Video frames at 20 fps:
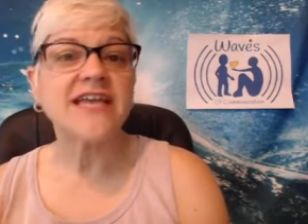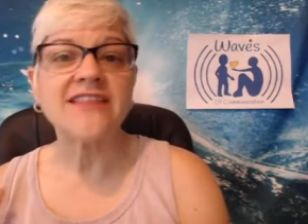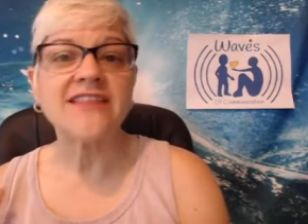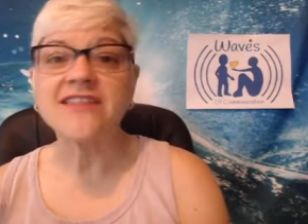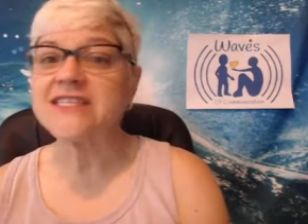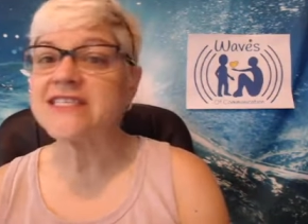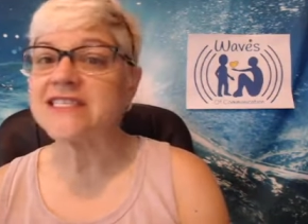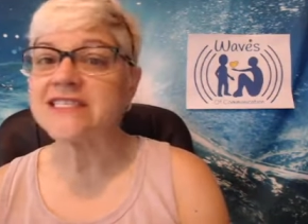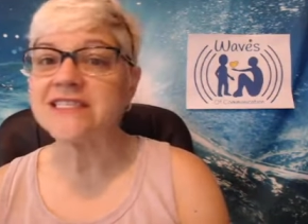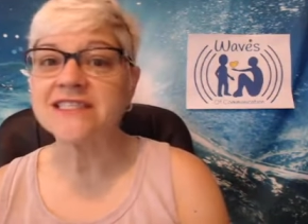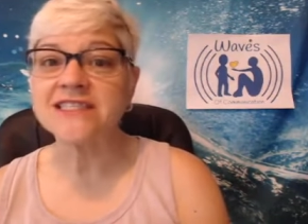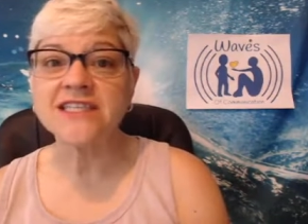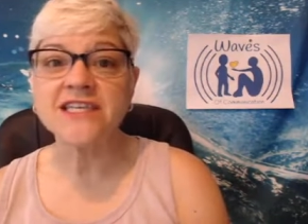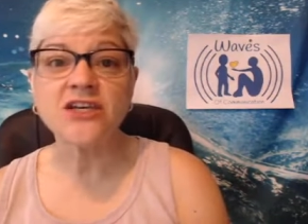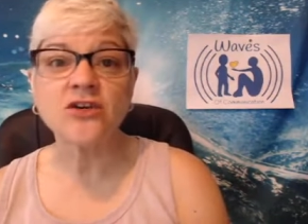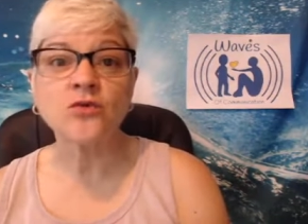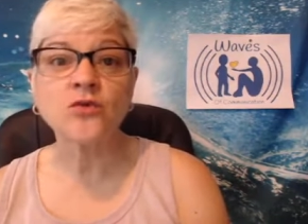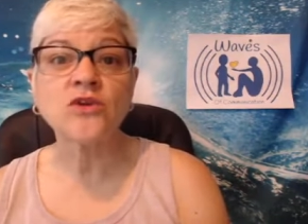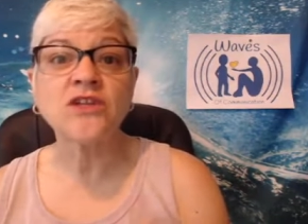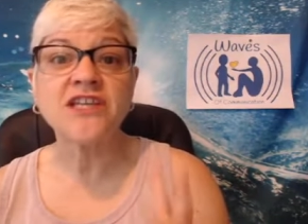and this is
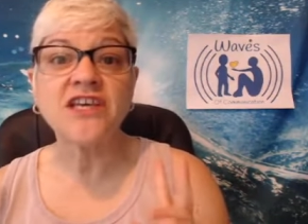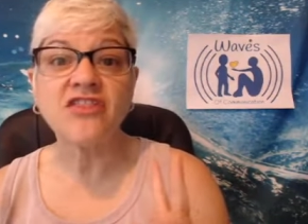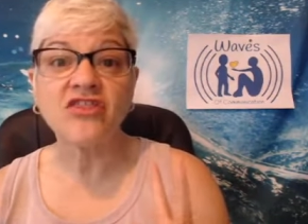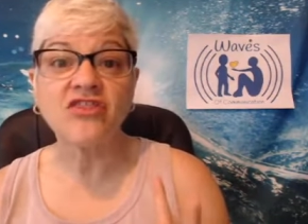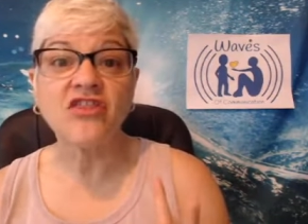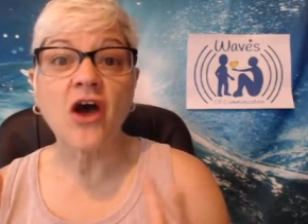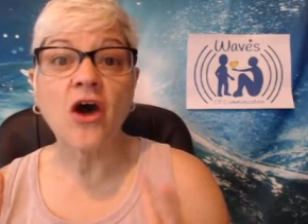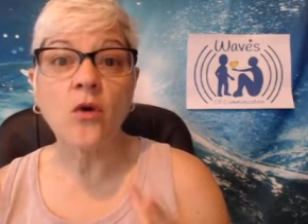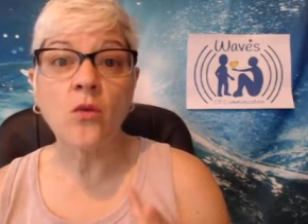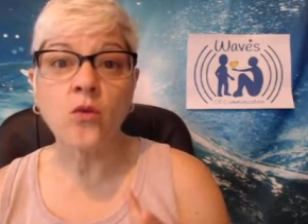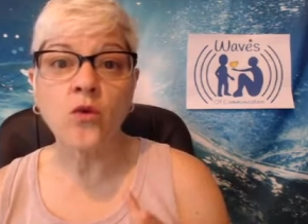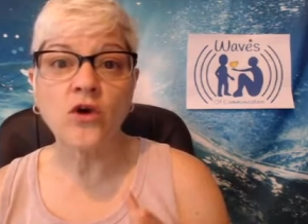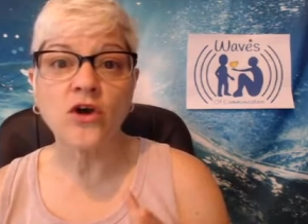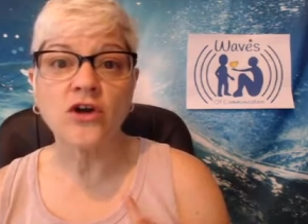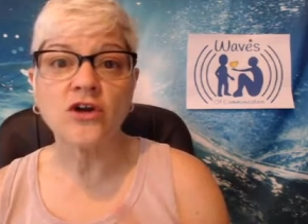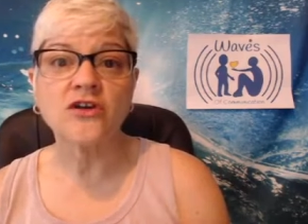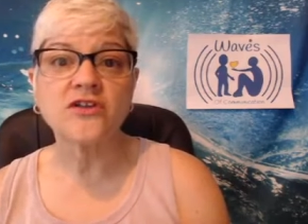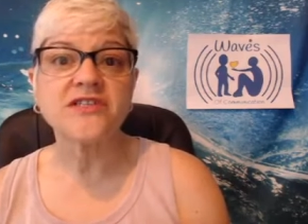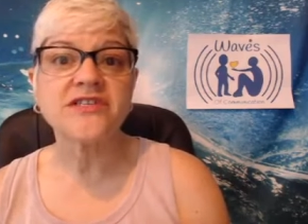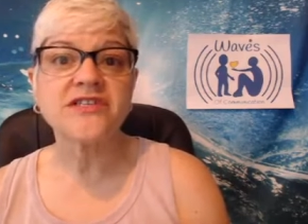literally the
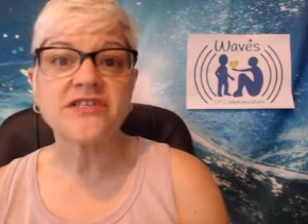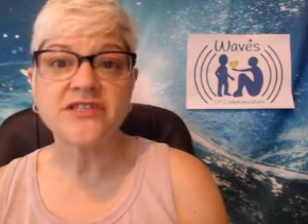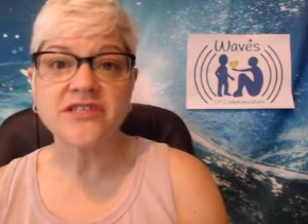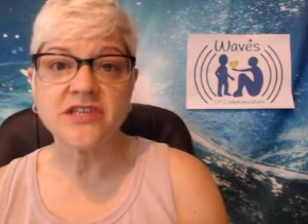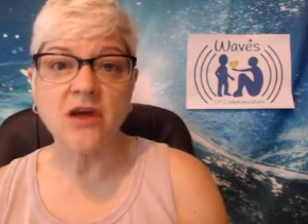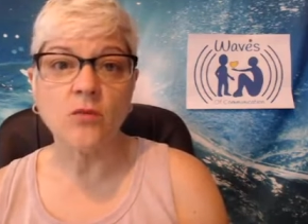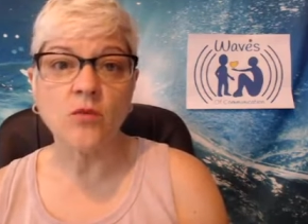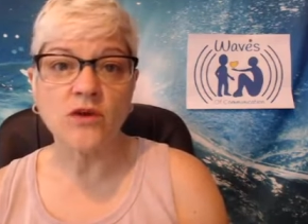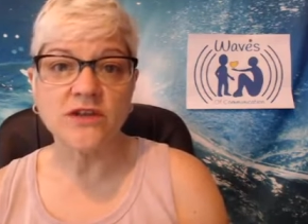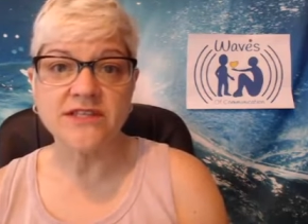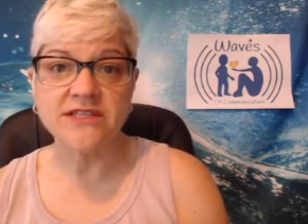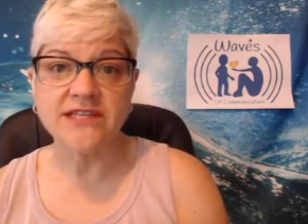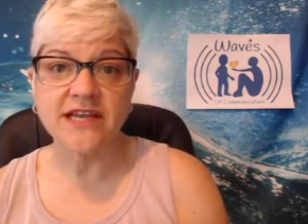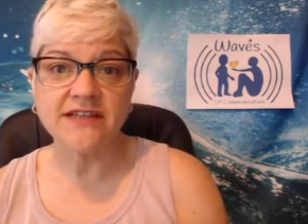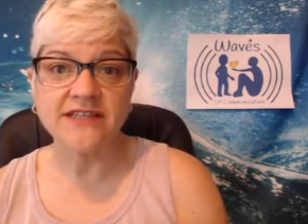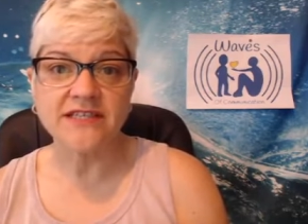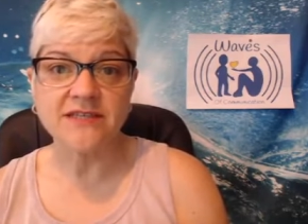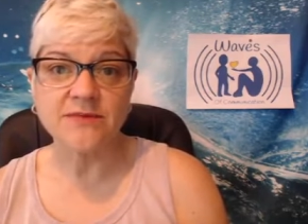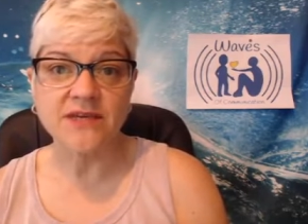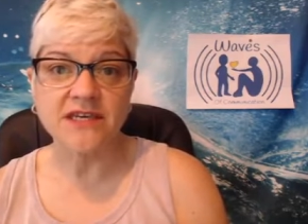words someone
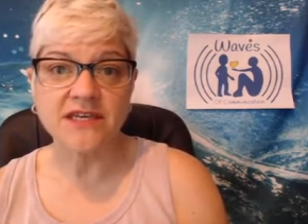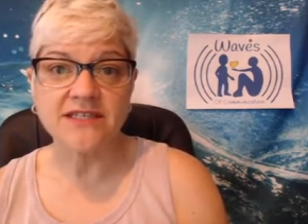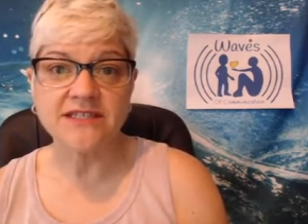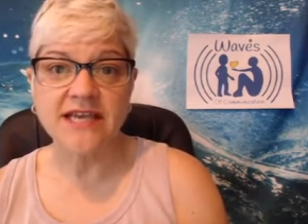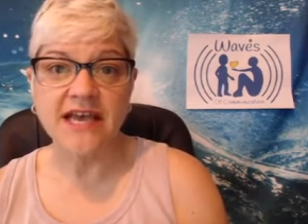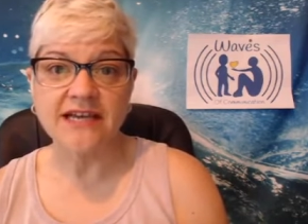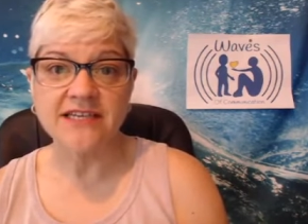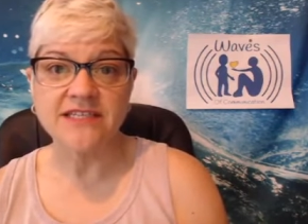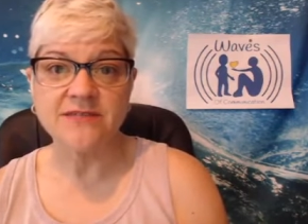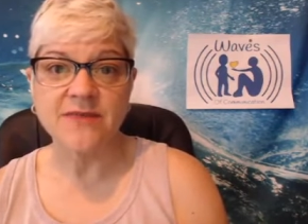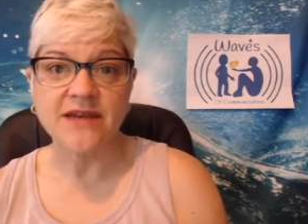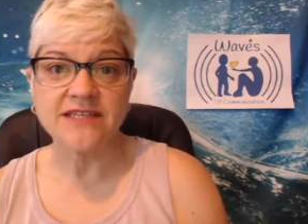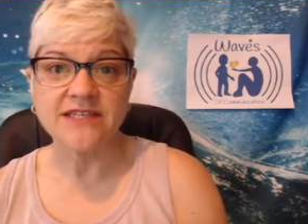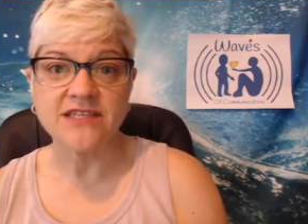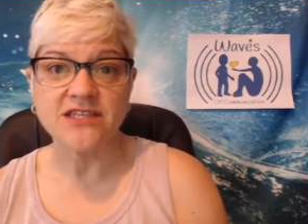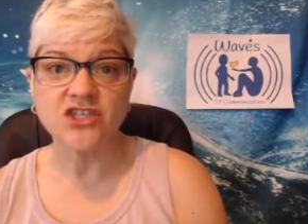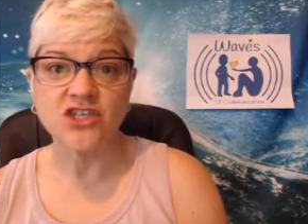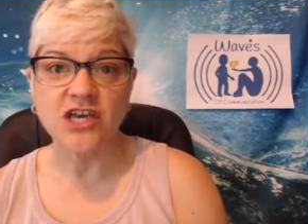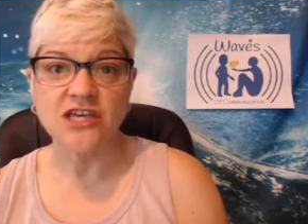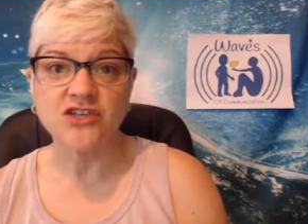said to me in a text
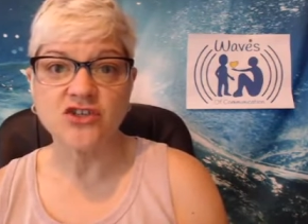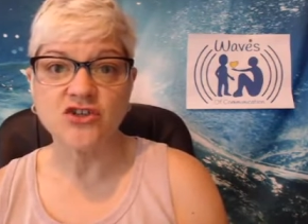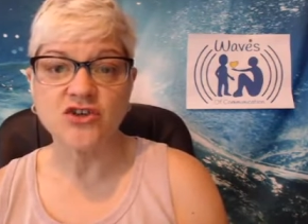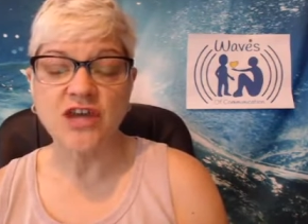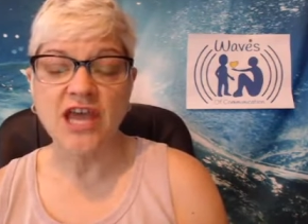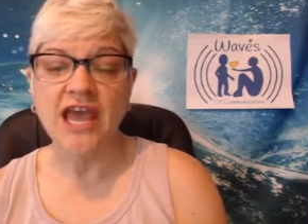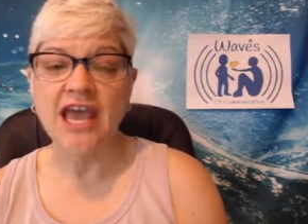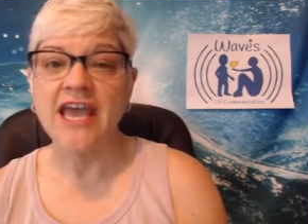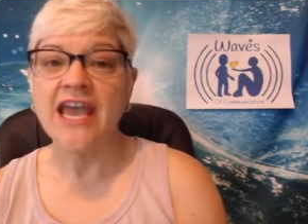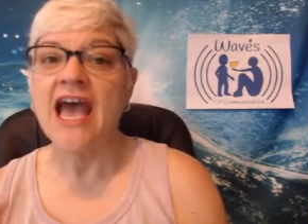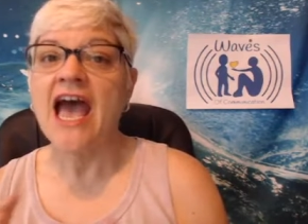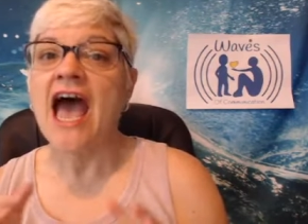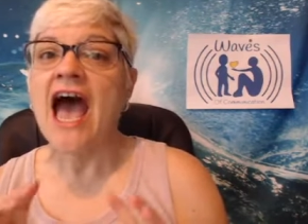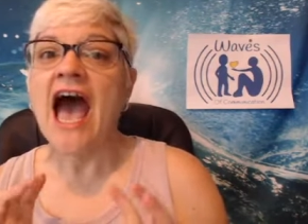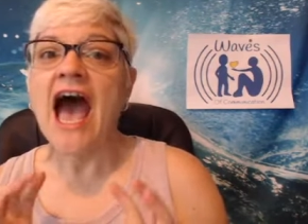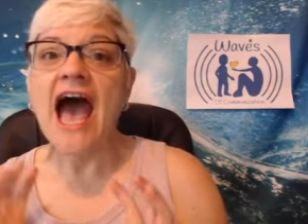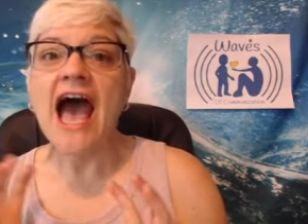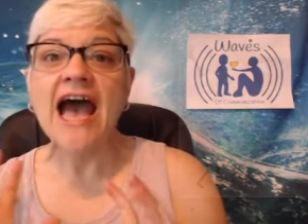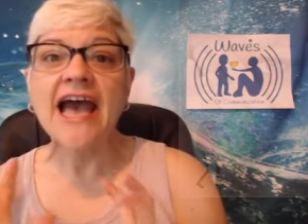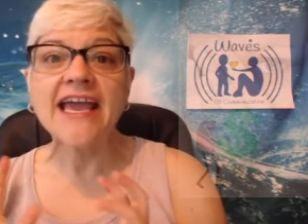message yesterday
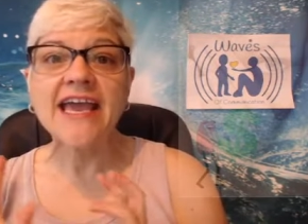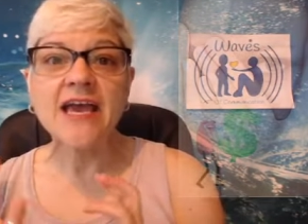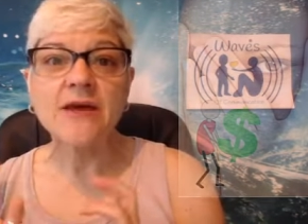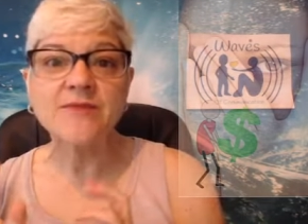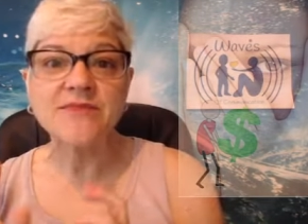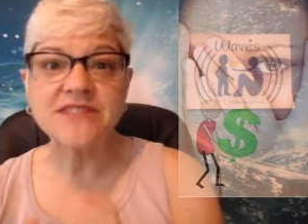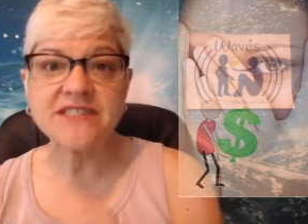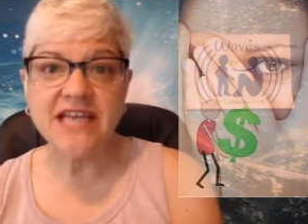I am